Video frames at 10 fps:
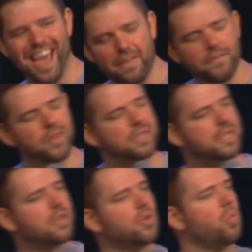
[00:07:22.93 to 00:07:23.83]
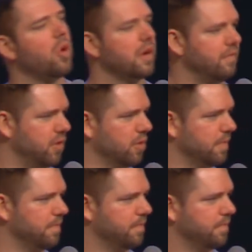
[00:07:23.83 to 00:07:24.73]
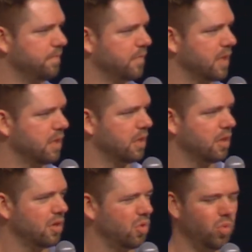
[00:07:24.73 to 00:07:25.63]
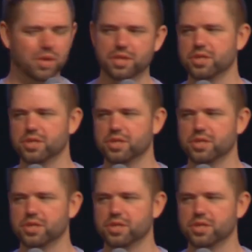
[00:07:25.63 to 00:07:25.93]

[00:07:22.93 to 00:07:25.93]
Every single one of you will